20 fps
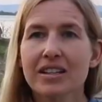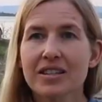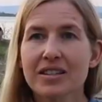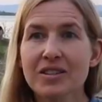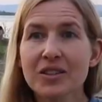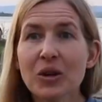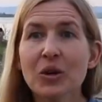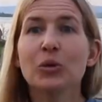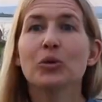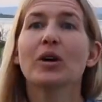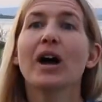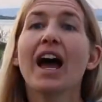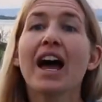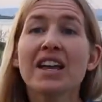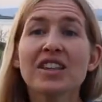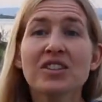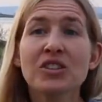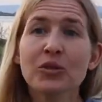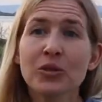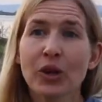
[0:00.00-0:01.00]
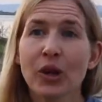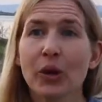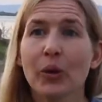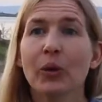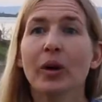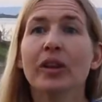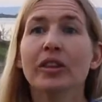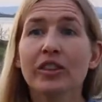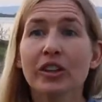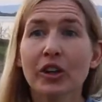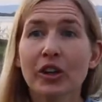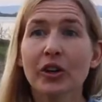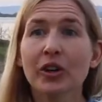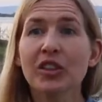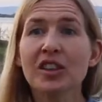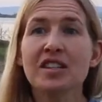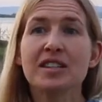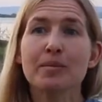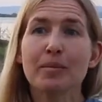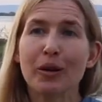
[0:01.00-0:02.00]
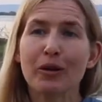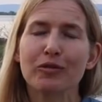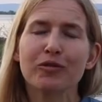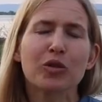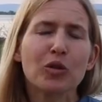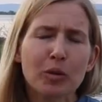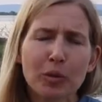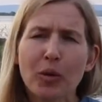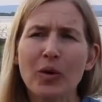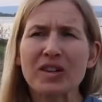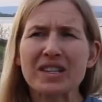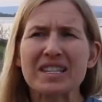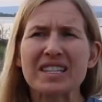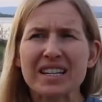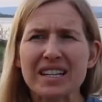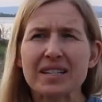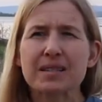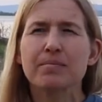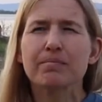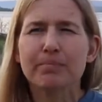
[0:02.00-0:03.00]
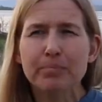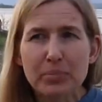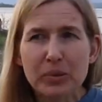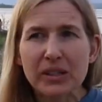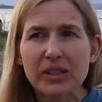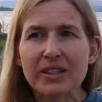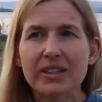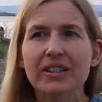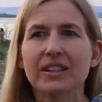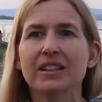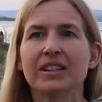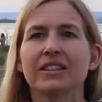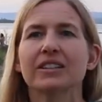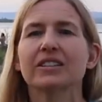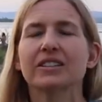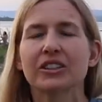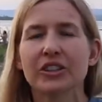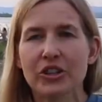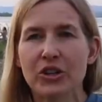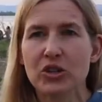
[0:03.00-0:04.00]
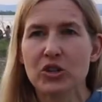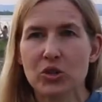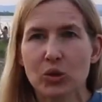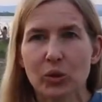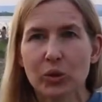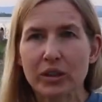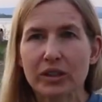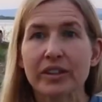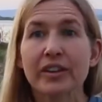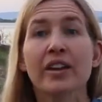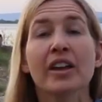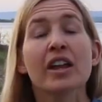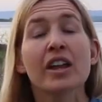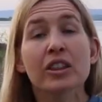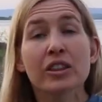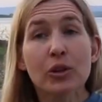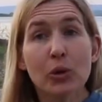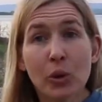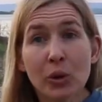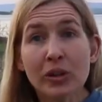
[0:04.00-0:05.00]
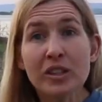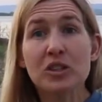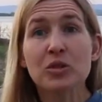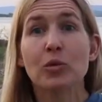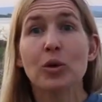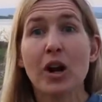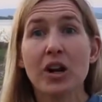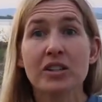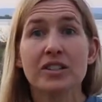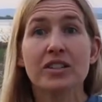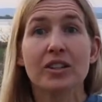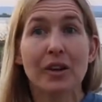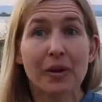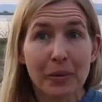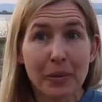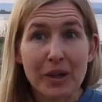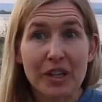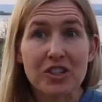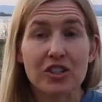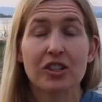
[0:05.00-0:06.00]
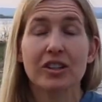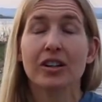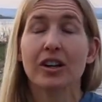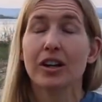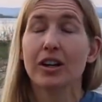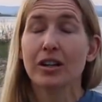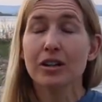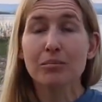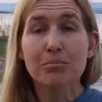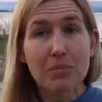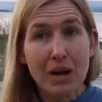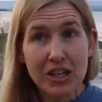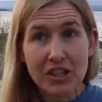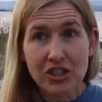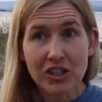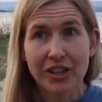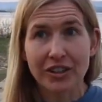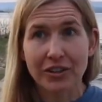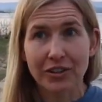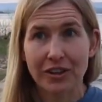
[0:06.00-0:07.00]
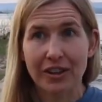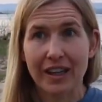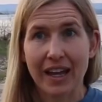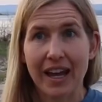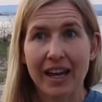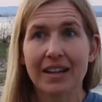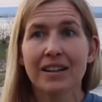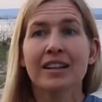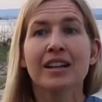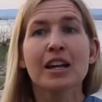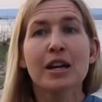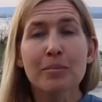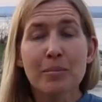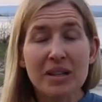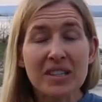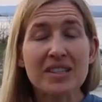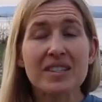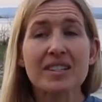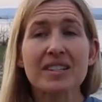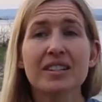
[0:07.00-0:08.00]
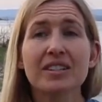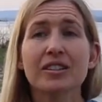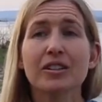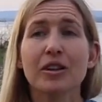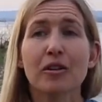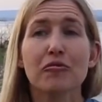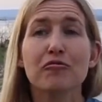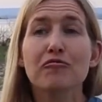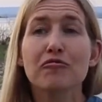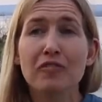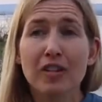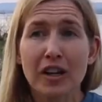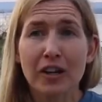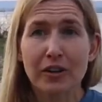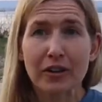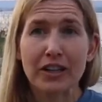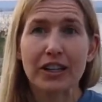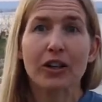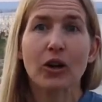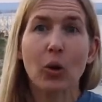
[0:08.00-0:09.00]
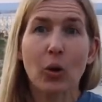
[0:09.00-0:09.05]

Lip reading: So, as you know, the Earth is about 4.6 billion years old. The oldest rocks in our region are much younger than that, but still very